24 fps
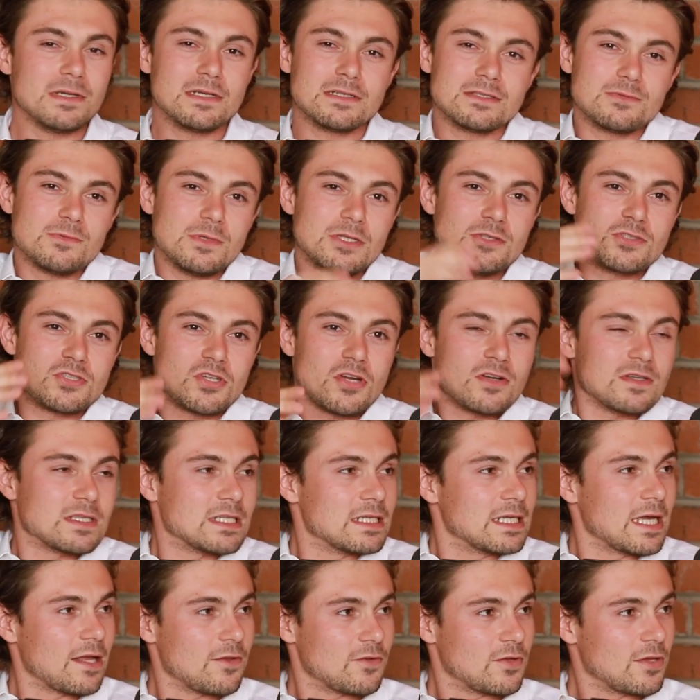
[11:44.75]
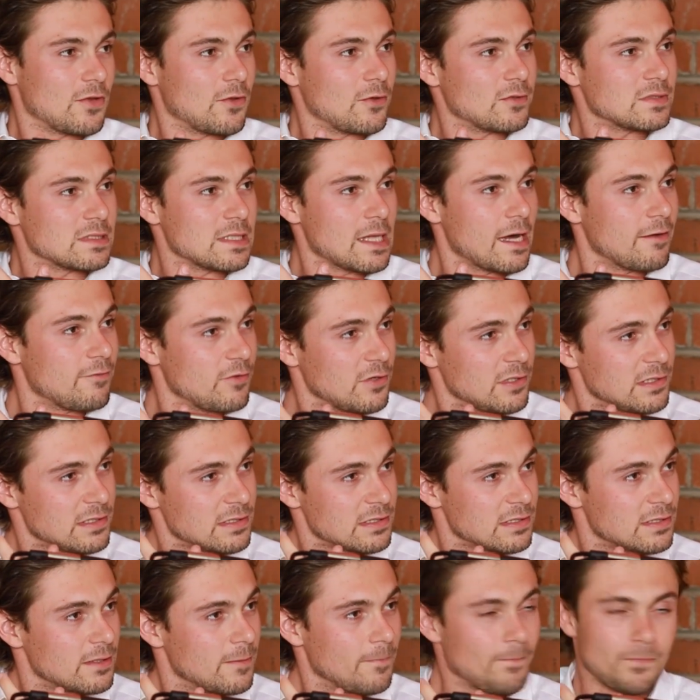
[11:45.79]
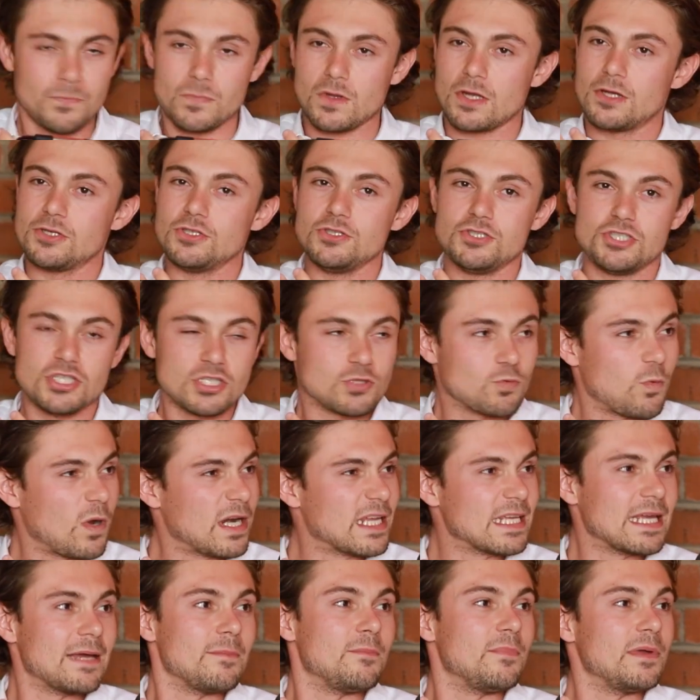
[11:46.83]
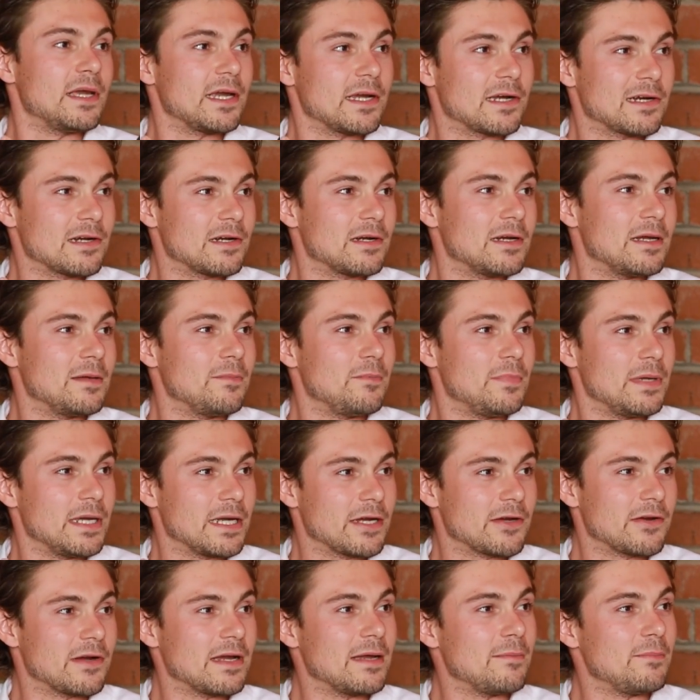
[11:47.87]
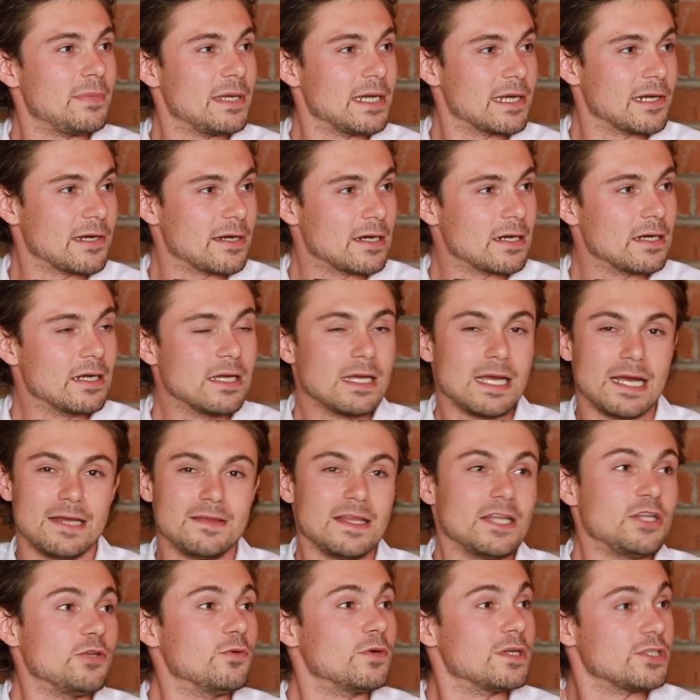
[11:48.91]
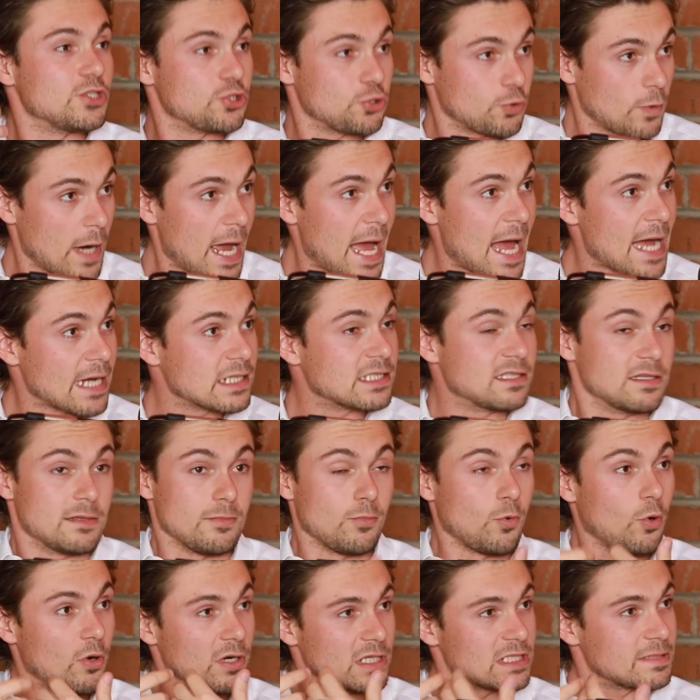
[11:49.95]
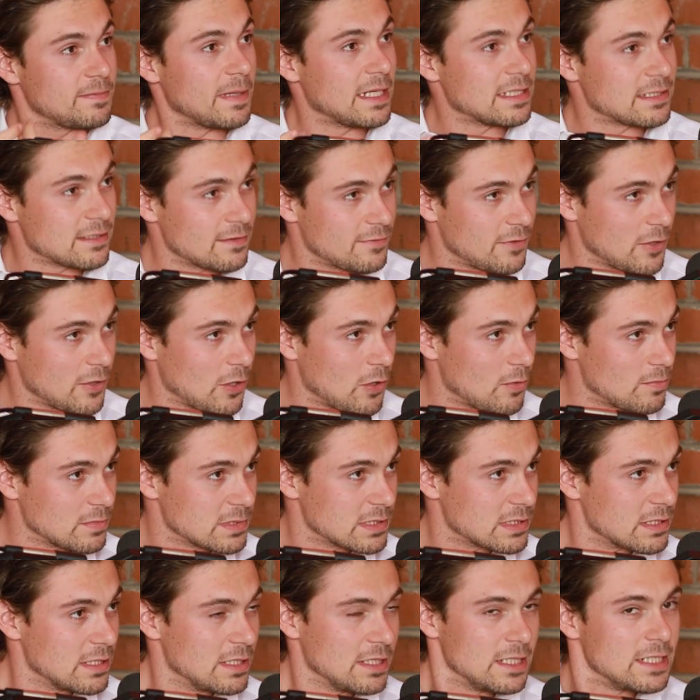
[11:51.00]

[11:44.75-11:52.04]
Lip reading: Because when you start to get to those levels, you just want to get bigger and bigger and bigger. And then you attract the more expensive homes.